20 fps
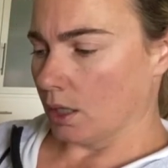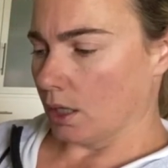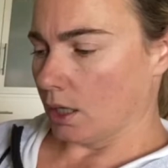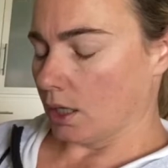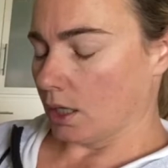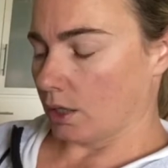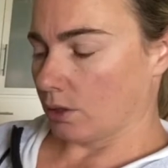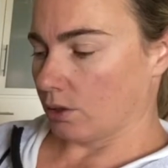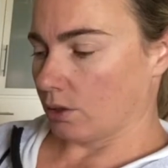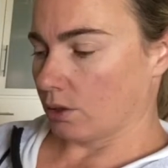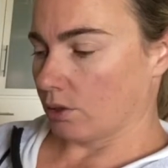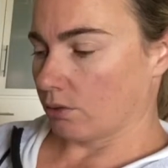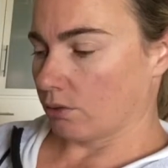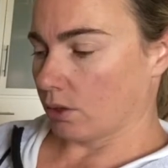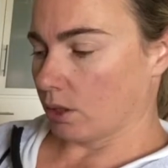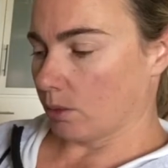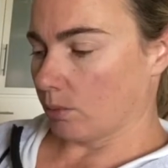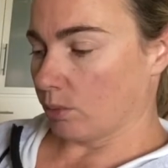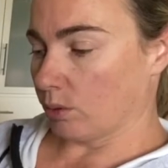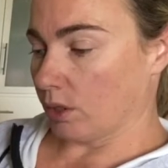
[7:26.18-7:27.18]
add to
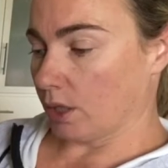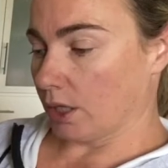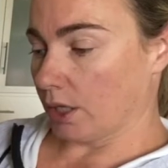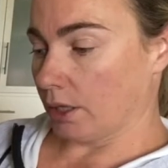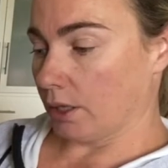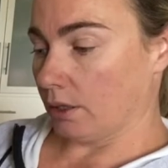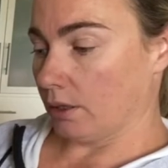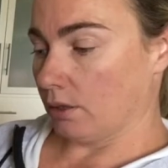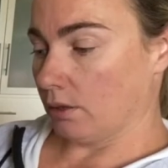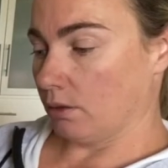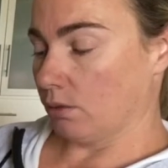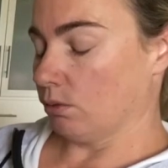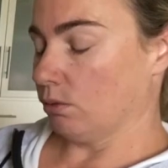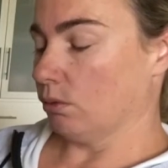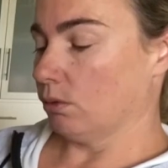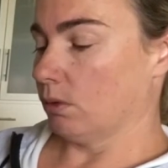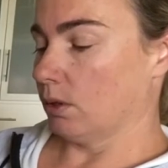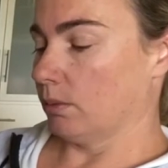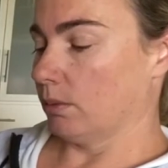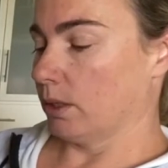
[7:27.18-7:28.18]
scrambled eggs.
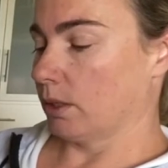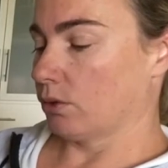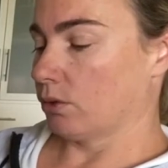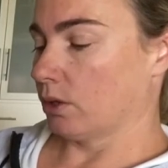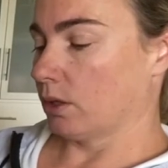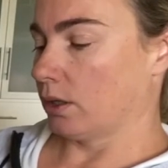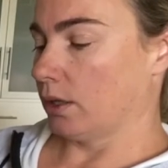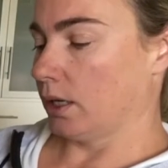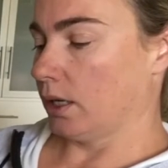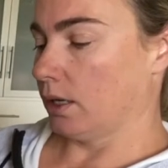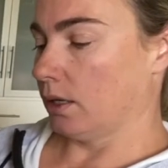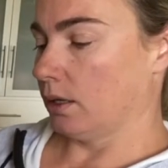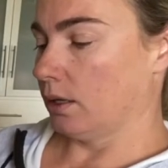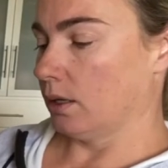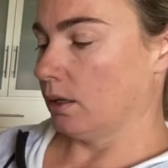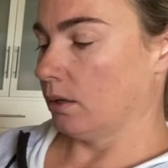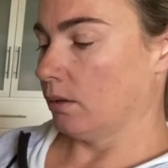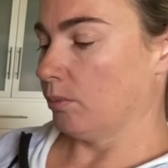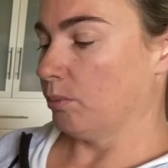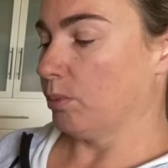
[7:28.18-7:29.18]
Ooh, I might try that.
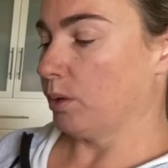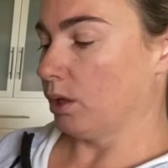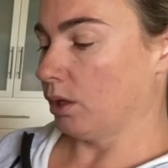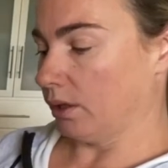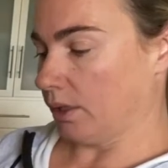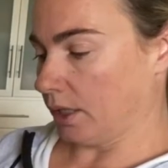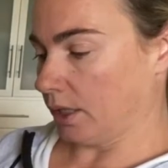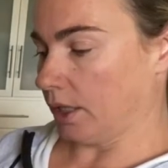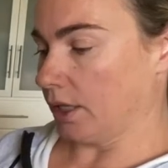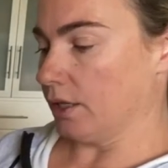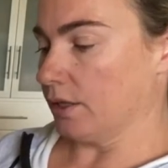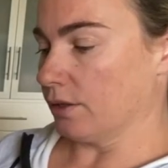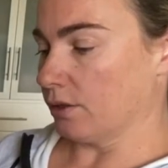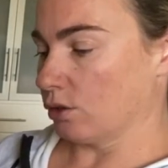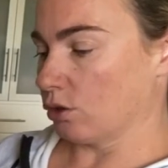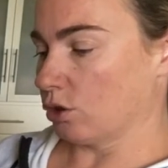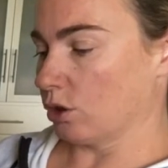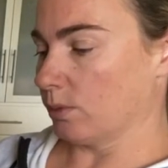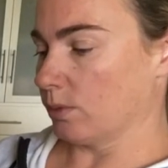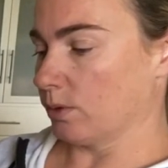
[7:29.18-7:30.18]
Bolognese,
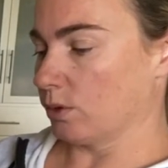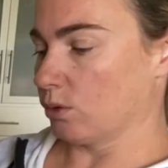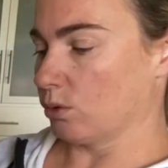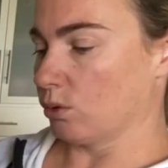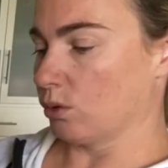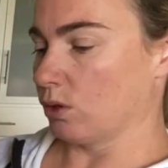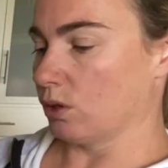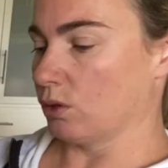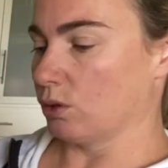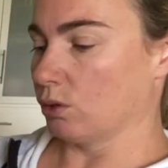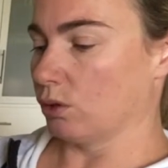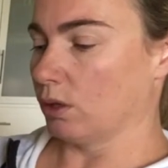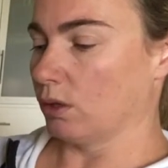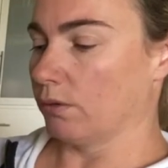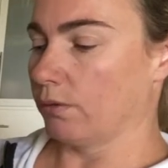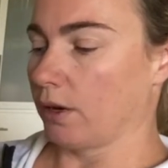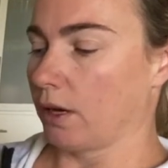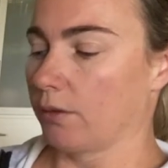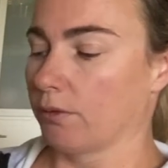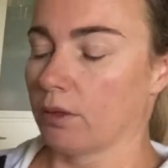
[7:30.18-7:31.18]
soups, sauces, or your
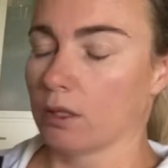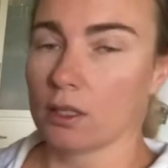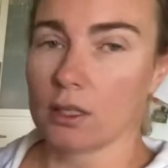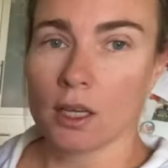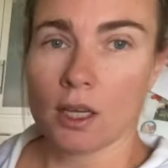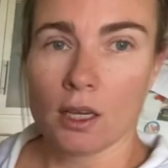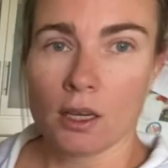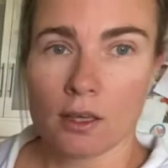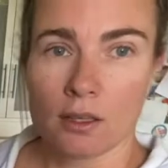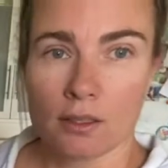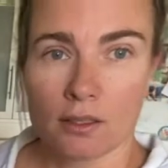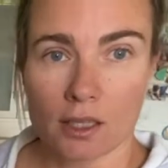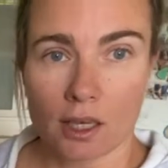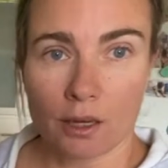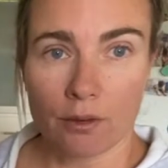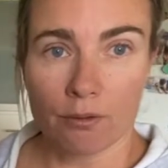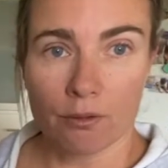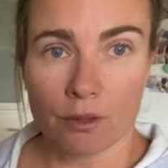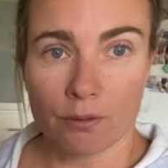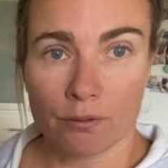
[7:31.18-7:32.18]
favourite
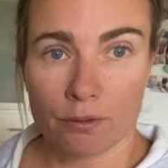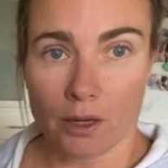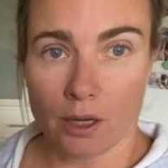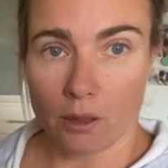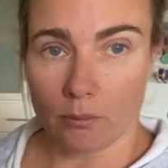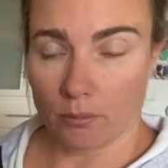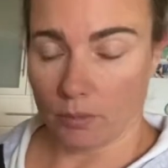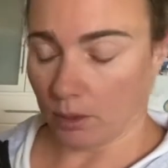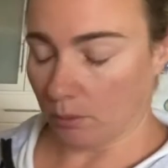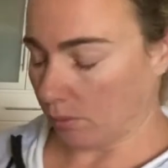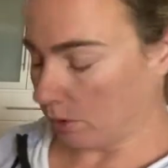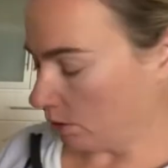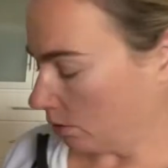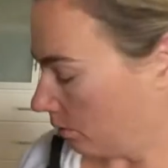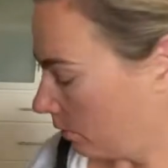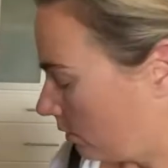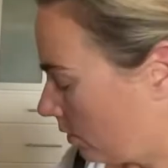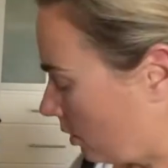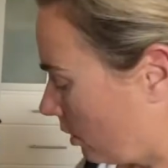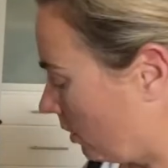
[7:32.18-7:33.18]
savoury family meal.
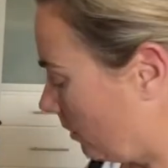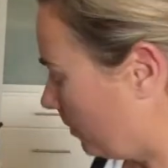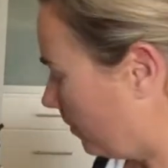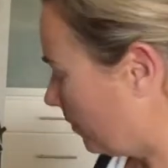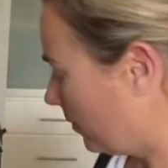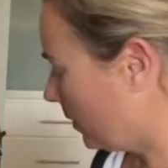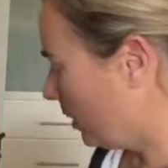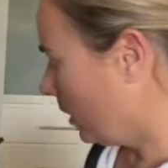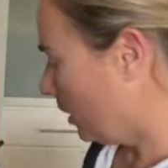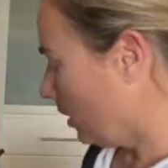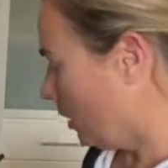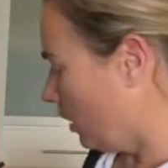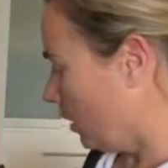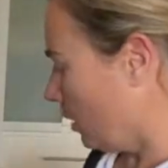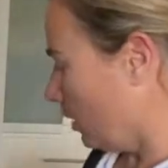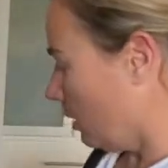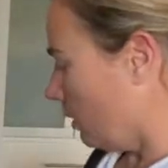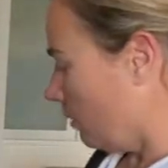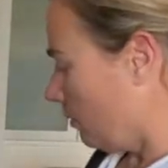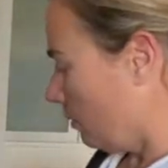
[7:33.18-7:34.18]
So
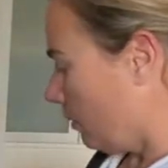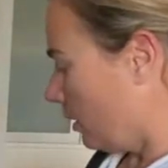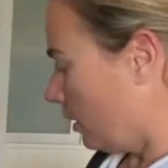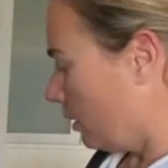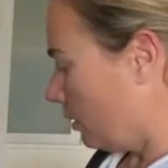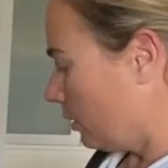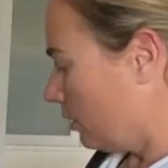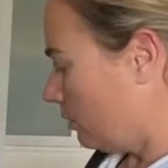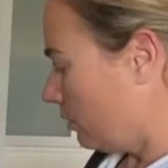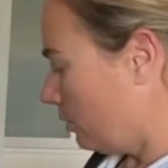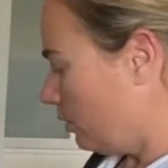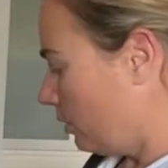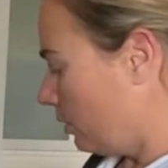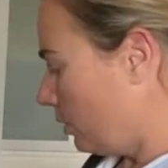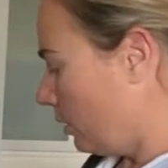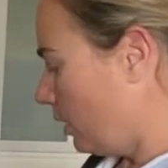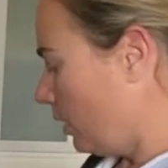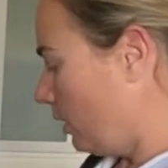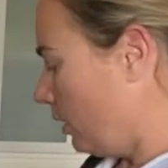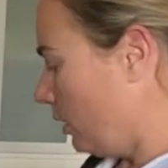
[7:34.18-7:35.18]
we're going to do
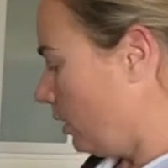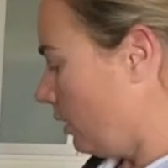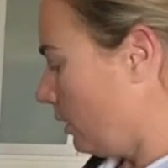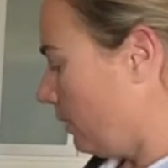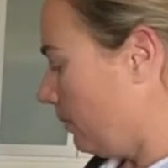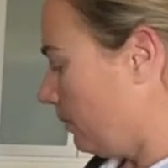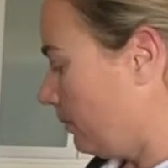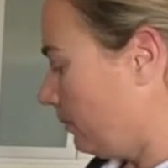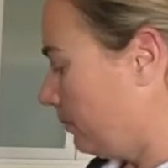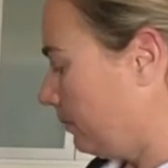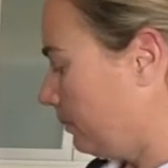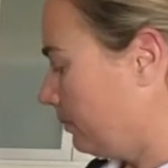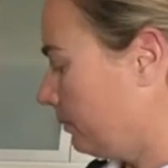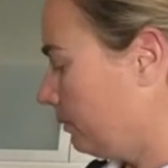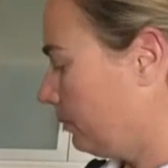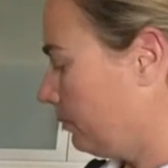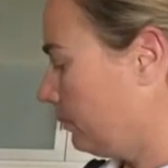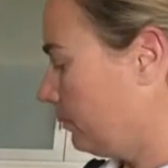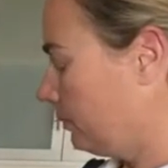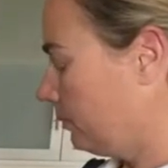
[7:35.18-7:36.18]
that now.
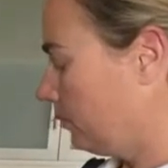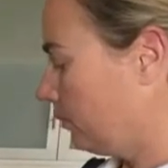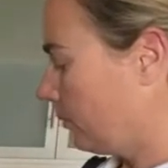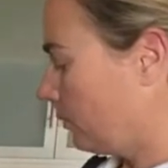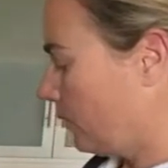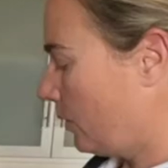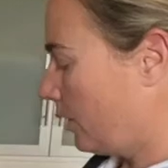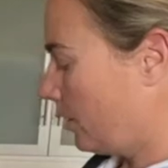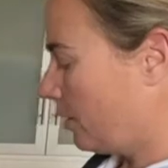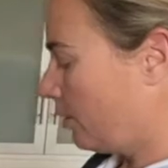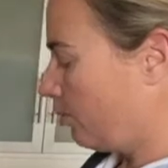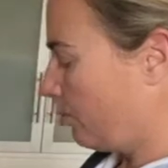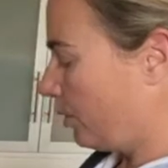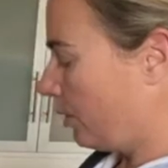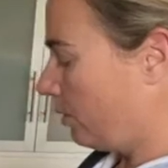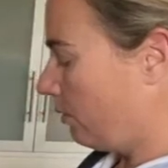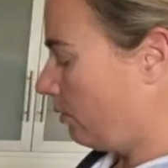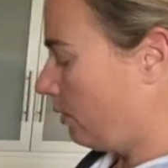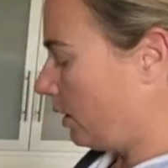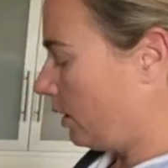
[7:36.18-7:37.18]
Just
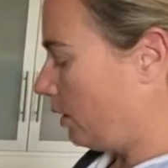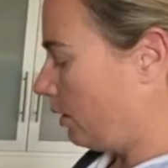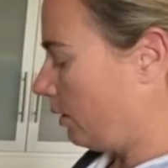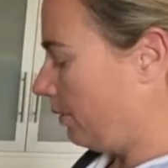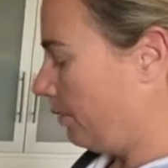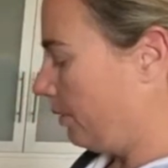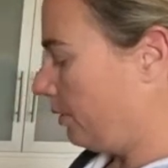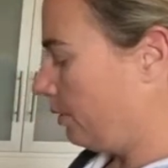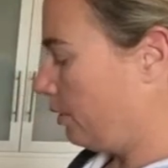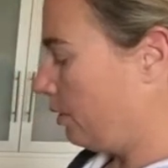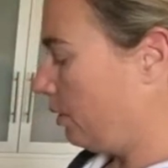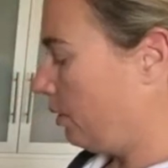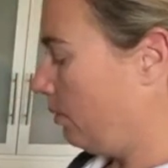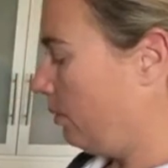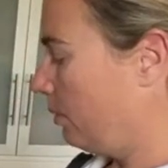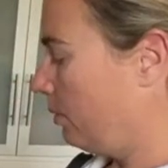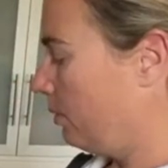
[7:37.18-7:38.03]
sprinkle that over the top.